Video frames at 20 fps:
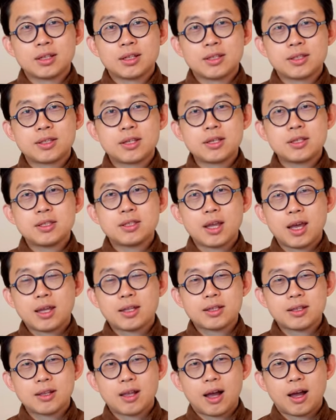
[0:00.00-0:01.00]
since
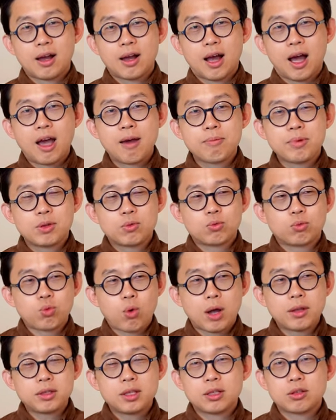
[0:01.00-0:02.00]
then I have been
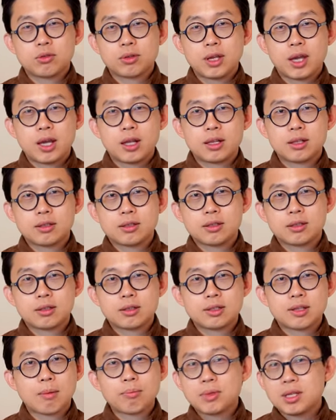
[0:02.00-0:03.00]
wanting to get
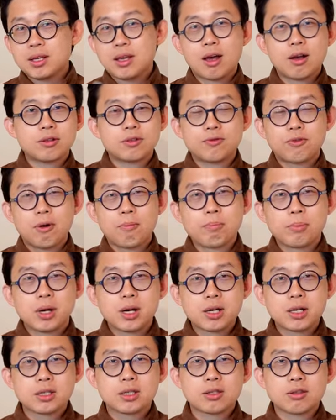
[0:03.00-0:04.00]
something else from
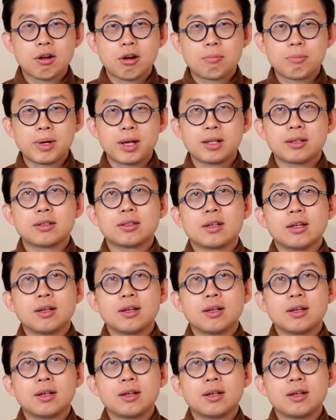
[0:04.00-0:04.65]
Birkenstock, but